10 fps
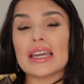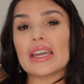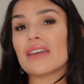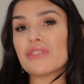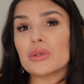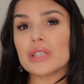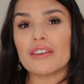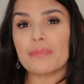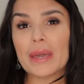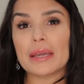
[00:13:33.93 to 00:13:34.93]
if you
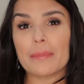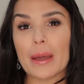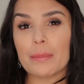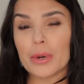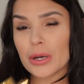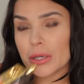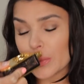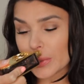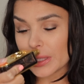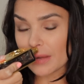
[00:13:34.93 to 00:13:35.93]
love pink pepper,
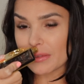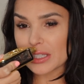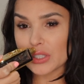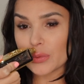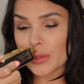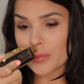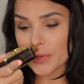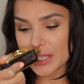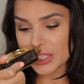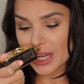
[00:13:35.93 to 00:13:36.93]
you would love this. You would
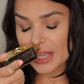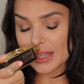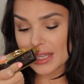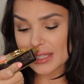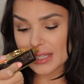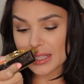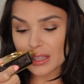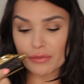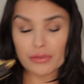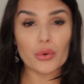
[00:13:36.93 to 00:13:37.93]
appreciate this. Like,
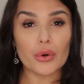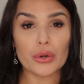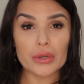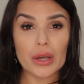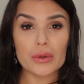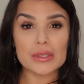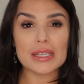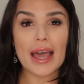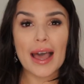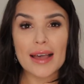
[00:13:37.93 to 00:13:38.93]
the floral notes.
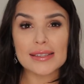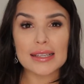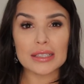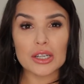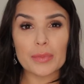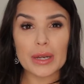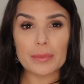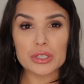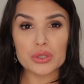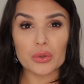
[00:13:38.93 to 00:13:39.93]
It has a little bit
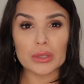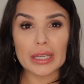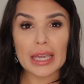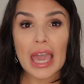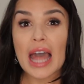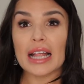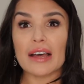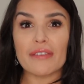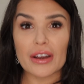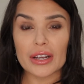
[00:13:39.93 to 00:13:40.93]
of patchouli.
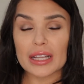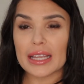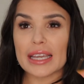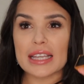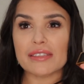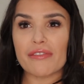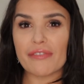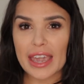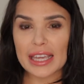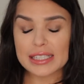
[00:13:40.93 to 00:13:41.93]
Like, it's
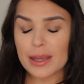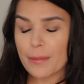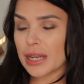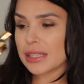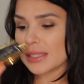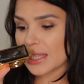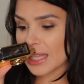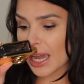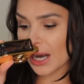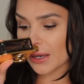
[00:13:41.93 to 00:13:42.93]
faint, but it's
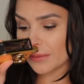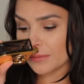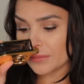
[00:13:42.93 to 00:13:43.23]
there.